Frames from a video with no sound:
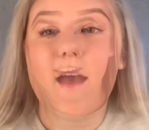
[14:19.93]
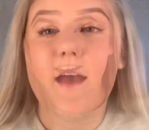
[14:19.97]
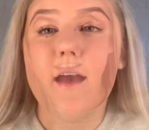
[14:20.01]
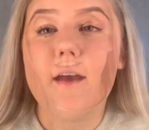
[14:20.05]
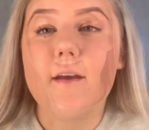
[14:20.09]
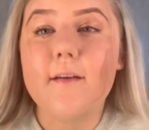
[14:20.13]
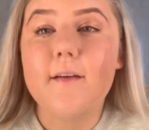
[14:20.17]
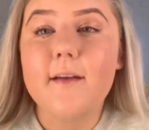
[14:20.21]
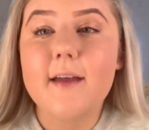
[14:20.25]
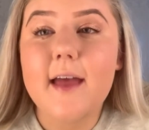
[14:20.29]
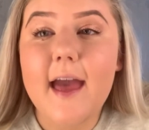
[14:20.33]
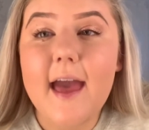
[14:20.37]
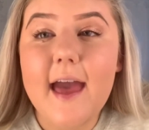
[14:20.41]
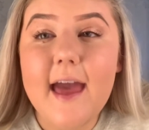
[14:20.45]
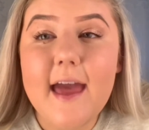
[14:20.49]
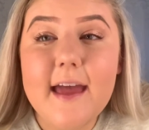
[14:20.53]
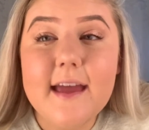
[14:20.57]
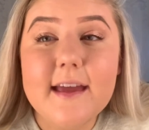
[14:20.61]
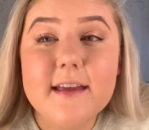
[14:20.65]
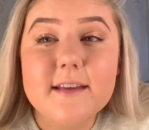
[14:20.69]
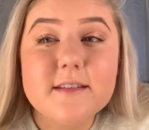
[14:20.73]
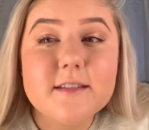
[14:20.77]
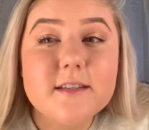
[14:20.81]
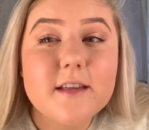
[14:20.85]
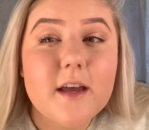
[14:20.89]

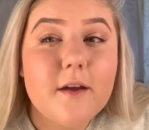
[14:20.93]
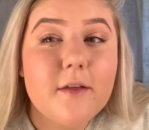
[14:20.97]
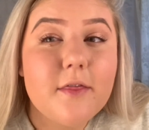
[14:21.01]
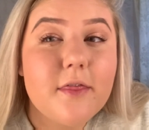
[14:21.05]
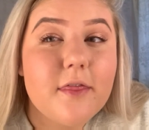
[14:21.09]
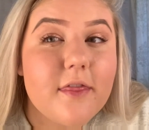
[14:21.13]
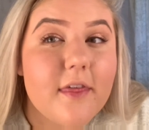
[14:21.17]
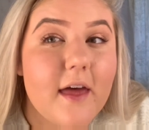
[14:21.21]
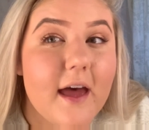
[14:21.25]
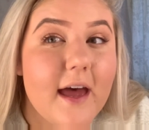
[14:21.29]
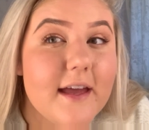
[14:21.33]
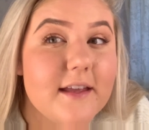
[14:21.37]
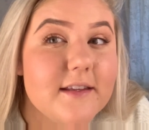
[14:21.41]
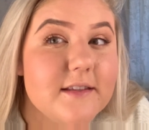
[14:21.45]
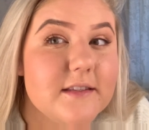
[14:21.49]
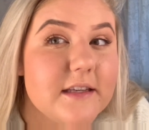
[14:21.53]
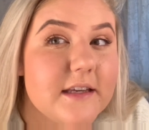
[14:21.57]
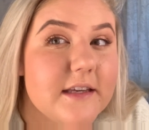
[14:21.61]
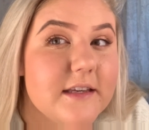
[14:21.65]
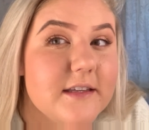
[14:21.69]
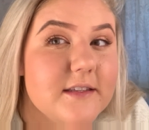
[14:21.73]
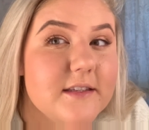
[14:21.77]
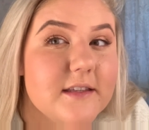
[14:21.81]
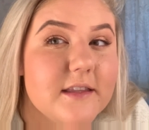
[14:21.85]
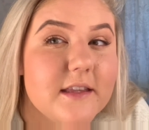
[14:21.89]
Okay, so that
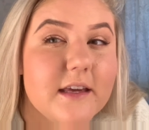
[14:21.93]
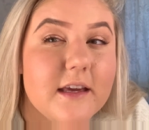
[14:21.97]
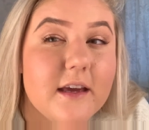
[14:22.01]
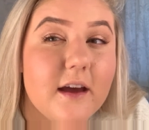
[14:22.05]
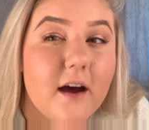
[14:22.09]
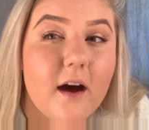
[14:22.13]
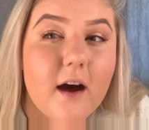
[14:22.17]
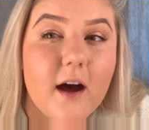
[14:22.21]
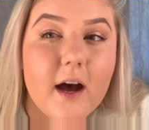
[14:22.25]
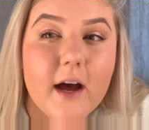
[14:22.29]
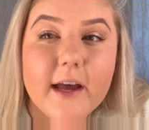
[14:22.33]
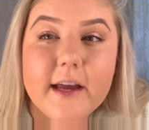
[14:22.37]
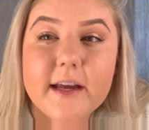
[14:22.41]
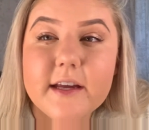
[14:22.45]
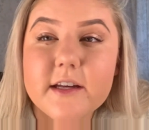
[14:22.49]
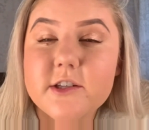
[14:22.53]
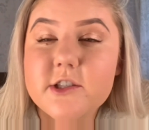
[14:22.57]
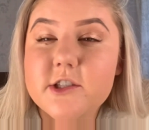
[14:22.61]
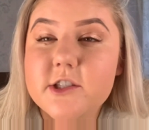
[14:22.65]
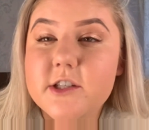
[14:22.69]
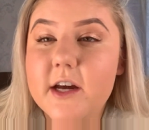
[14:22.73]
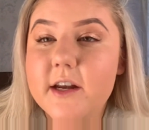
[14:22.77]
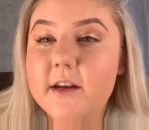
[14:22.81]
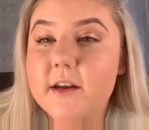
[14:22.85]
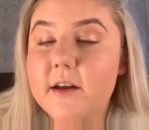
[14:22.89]
is the
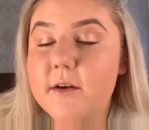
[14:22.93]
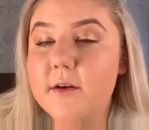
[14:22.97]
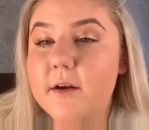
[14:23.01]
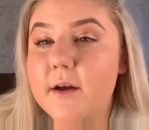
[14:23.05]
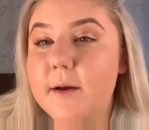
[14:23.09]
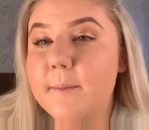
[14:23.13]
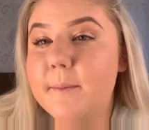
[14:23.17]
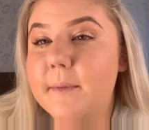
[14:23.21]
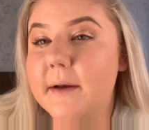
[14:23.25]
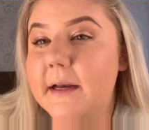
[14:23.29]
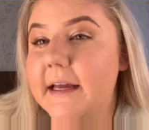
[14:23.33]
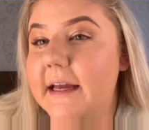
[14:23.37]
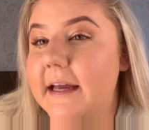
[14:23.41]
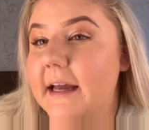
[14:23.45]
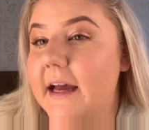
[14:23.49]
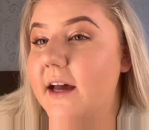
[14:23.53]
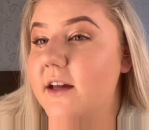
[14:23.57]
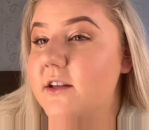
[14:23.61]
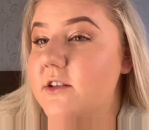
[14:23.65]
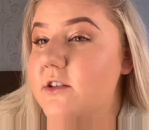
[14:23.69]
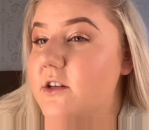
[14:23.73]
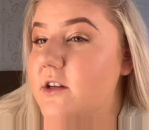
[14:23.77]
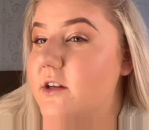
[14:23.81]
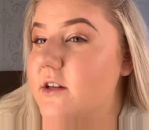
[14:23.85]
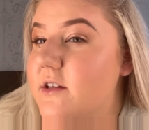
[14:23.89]
eyeshadow complete.
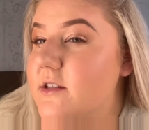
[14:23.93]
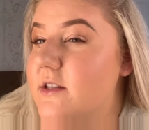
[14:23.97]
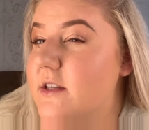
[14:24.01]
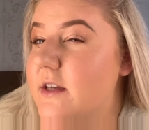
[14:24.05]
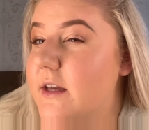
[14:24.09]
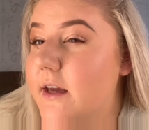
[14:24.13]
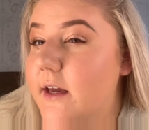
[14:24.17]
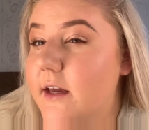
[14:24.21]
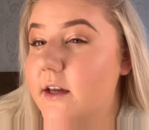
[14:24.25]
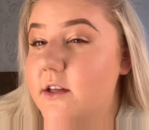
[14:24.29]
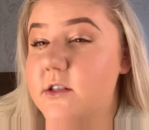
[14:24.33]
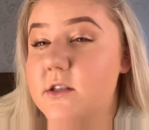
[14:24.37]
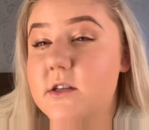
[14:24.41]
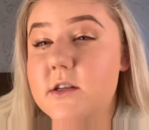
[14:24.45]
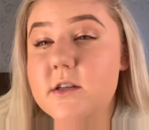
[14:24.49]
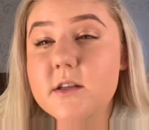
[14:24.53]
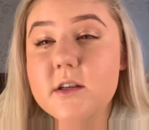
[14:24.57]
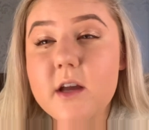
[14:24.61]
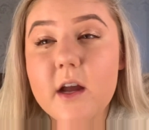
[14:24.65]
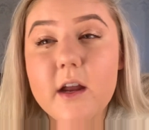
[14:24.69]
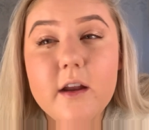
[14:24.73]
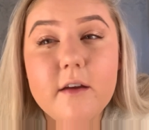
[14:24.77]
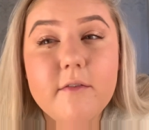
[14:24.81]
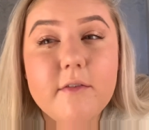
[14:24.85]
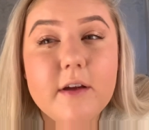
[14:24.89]
As you can see, it's just
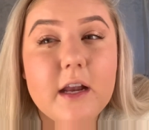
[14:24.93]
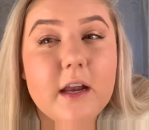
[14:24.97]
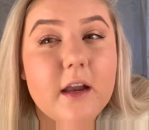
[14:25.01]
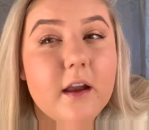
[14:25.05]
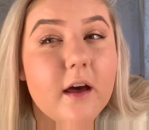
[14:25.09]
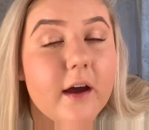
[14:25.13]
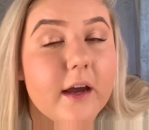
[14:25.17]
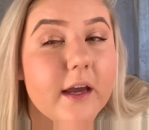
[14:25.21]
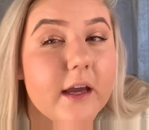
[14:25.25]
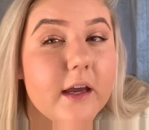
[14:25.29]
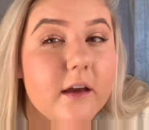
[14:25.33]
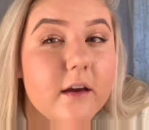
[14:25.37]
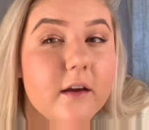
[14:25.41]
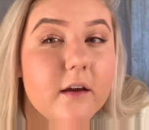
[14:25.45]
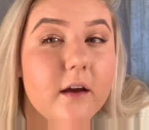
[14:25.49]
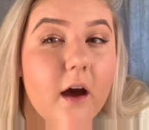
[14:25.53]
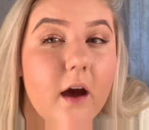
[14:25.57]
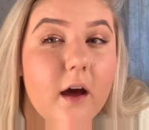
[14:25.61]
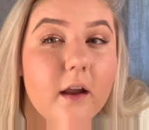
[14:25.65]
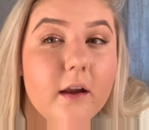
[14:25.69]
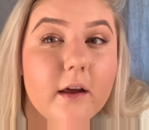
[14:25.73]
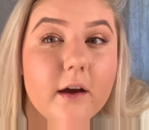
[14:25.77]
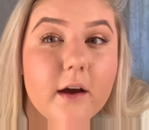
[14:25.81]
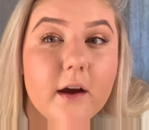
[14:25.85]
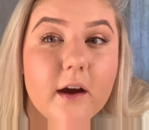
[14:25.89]
kind of a light
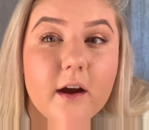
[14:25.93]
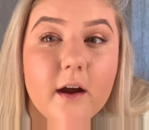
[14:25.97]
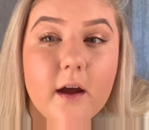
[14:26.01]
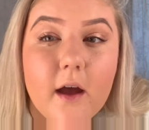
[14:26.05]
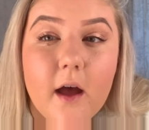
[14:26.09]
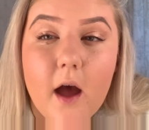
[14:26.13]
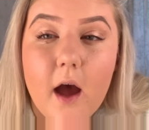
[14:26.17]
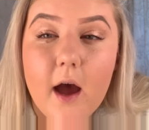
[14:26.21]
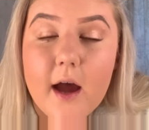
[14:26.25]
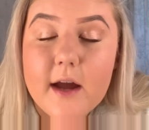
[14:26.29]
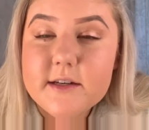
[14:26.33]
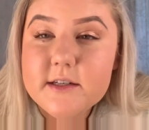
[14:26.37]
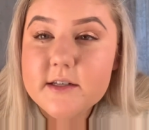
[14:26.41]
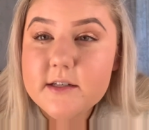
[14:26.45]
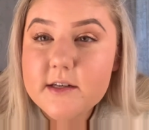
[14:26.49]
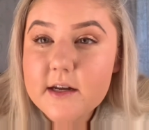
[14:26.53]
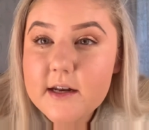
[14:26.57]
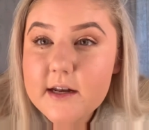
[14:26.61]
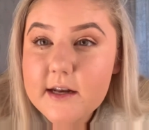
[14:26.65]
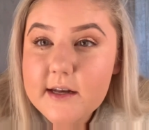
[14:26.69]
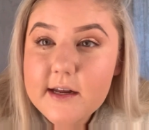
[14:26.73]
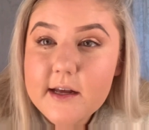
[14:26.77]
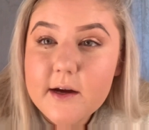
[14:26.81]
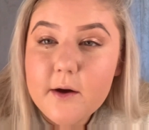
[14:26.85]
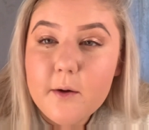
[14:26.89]
colour. I did a
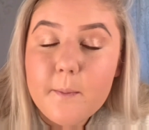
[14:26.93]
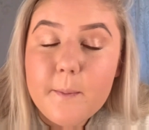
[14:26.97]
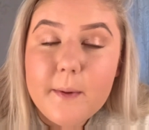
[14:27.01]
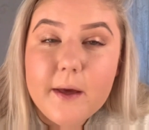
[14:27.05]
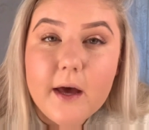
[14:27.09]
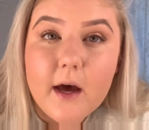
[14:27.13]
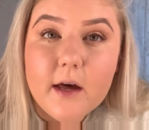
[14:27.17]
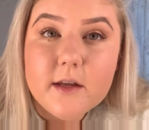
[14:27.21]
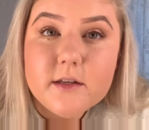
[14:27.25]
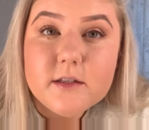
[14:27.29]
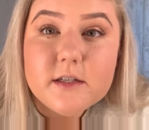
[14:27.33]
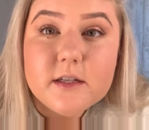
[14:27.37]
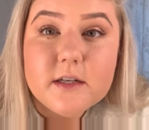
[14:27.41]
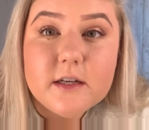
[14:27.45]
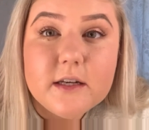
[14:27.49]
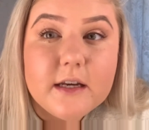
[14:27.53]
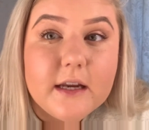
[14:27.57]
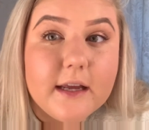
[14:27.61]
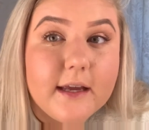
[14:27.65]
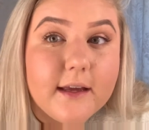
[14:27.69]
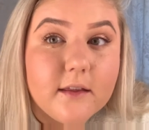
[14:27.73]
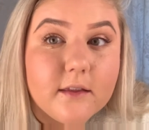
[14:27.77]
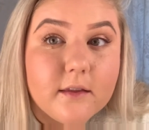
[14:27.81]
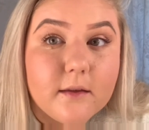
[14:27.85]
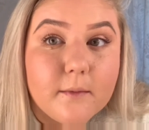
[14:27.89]
little bit
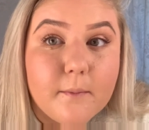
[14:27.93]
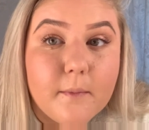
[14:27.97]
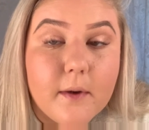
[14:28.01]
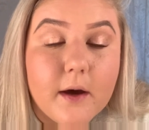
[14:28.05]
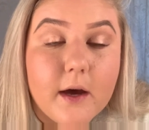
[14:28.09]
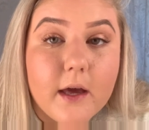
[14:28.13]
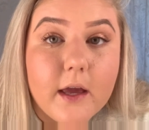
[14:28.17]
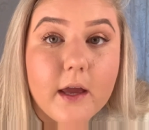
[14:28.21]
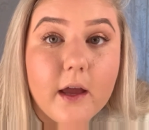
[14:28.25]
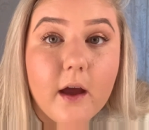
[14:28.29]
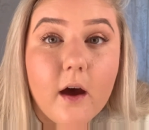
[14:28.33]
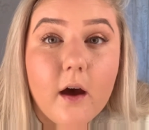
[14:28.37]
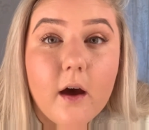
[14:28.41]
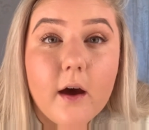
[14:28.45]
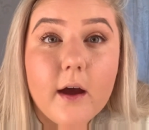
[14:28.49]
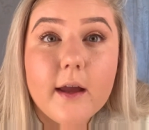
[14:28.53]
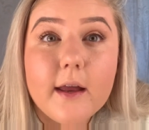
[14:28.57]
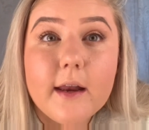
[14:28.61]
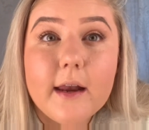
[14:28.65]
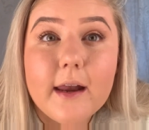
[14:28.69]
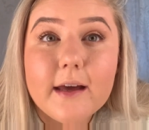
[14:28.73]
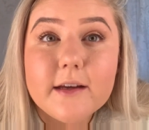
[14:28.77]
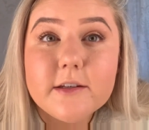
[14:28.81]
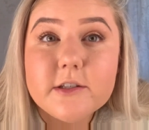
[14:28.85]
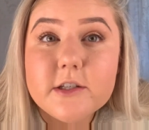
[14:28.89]
underneath my
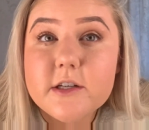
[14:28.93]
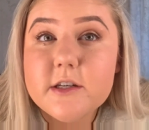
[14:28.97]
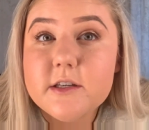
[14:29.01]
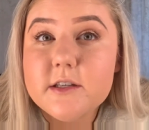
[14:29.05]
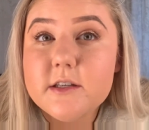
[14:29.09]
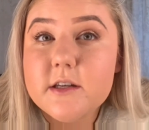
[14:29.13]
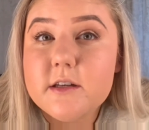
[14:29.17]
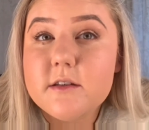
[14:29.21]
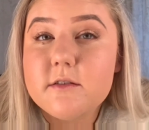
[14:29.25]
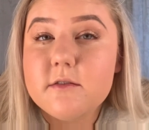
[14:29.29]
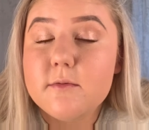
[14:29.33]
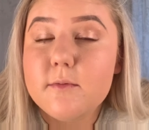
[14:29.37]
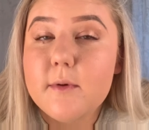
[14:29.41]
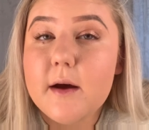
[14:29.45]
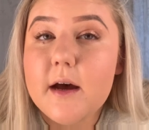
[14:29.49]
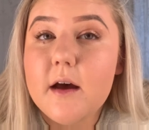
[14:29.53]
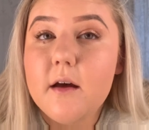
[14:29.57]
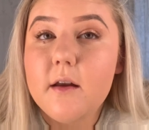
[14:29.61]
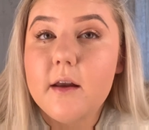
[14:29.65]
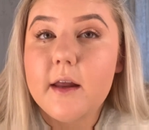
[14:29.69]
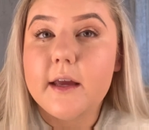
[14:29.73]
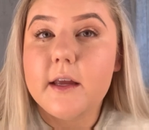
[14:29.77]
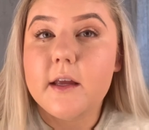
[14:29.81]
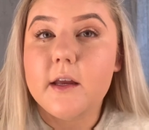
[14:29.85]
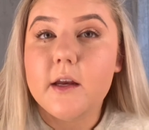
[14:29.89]
eyelashes as well,
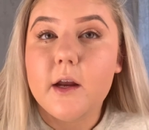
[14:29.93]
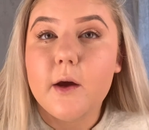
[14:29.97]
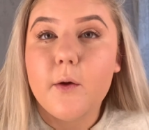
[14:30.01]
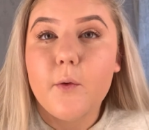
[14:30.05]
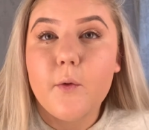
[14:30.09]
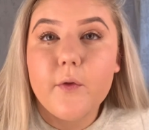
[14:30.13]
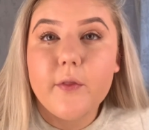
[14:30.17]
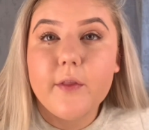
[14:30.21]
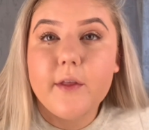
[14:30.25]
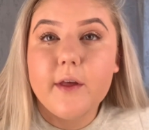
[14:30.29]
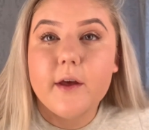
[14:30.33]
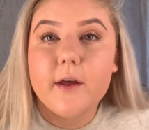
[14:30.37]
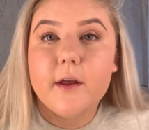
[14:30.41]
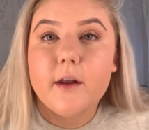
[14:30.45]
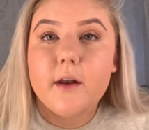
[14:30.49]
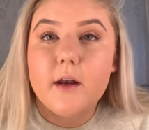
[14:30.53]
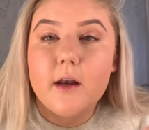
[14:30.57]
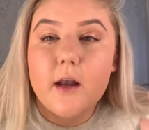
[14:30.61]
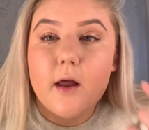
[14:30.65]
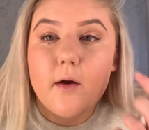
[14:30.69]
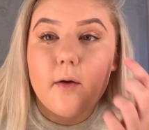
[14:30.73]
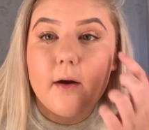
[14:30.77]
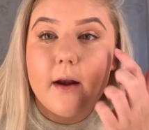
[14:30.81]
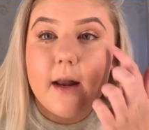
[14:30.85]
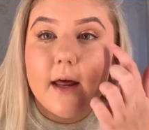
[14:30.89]
like, you know, on the
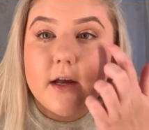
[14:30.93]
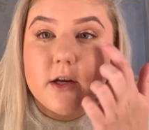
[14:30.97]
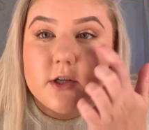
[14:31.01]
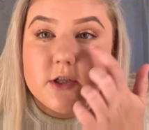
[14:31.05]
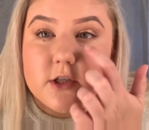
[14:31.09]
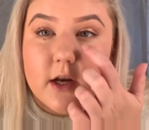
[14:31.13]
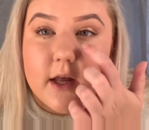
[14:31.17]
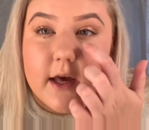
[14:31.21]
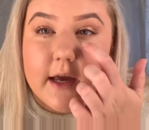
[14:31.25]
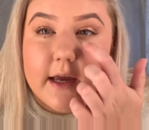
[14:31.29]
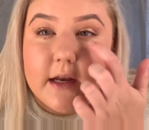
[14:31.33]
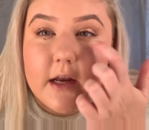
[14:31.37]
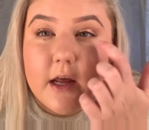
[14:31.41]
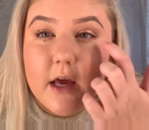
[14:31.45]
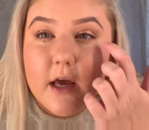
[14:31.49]
lower lash line,